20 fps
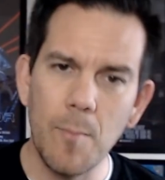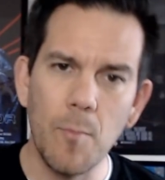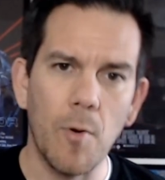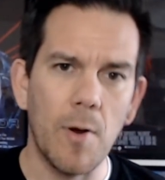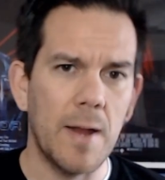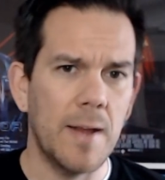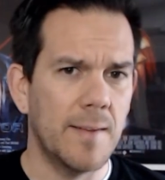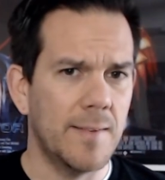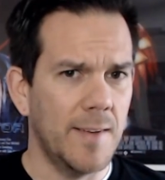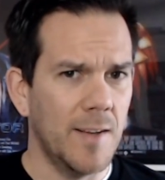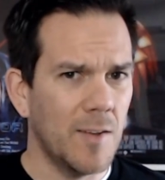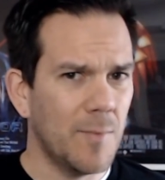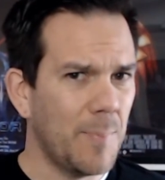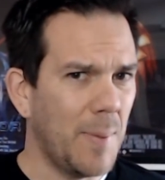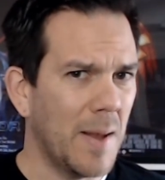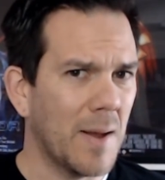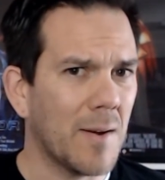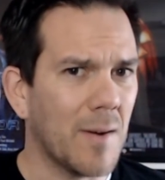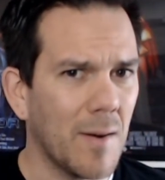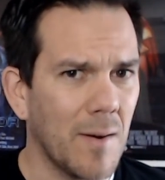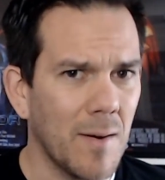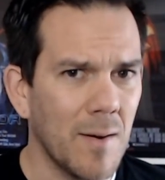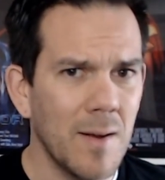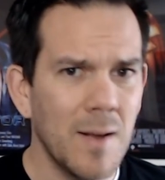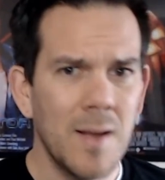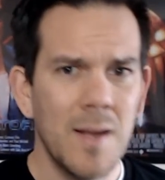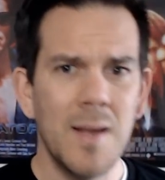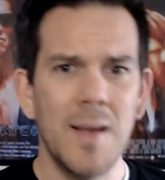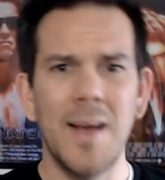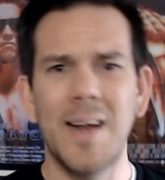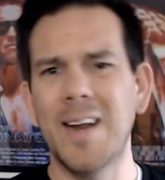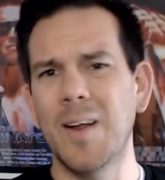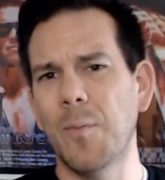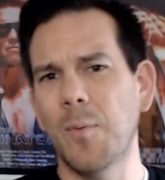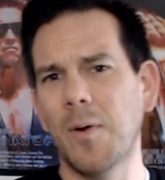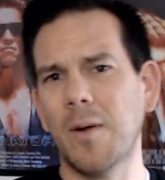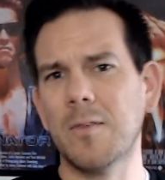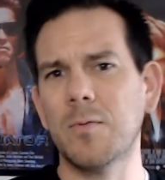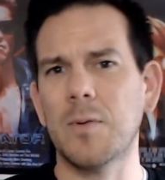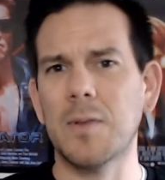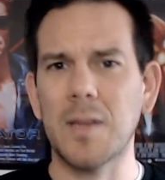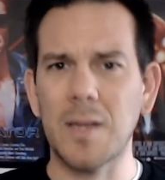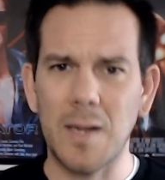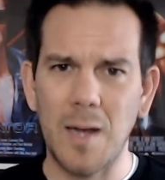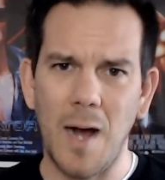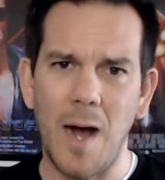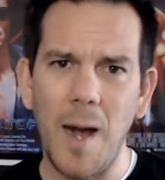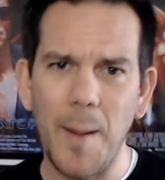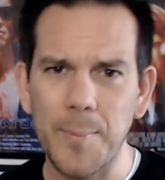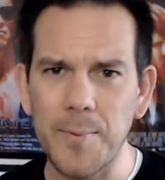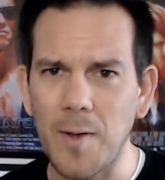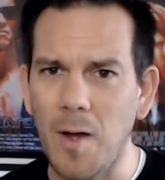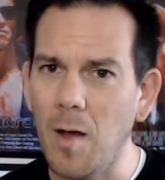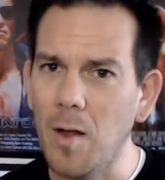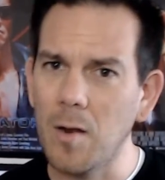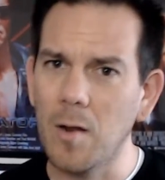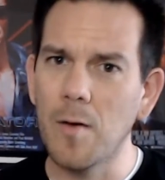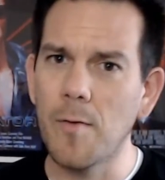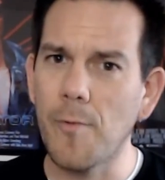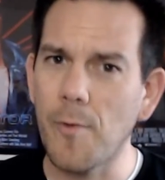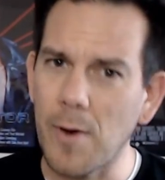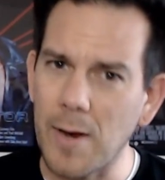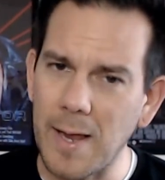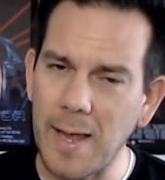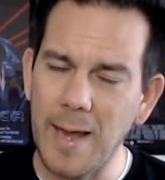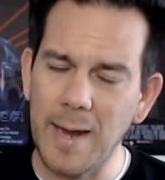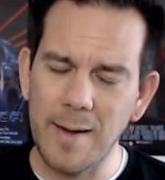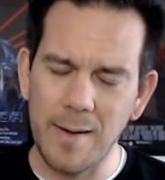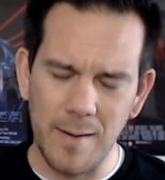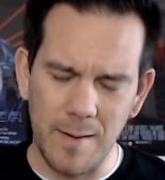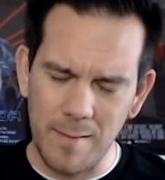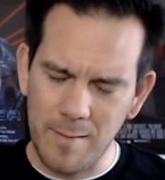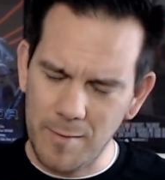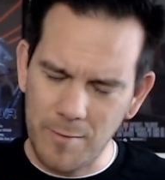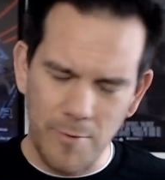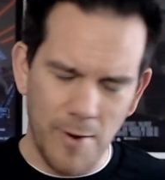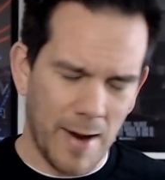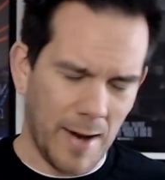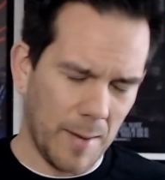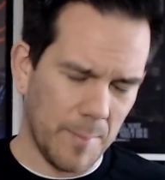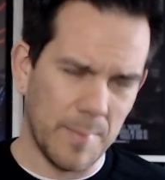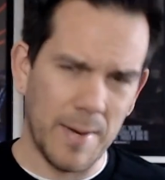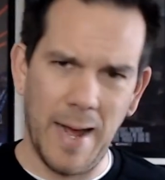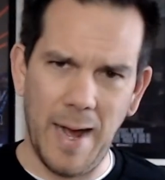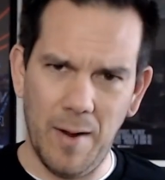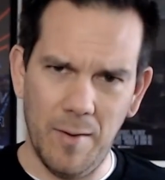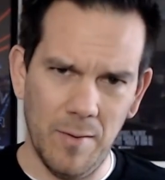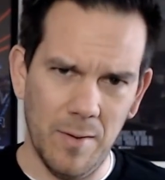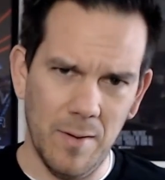where he sees Pinker, and he works with the cops all over again to track him down.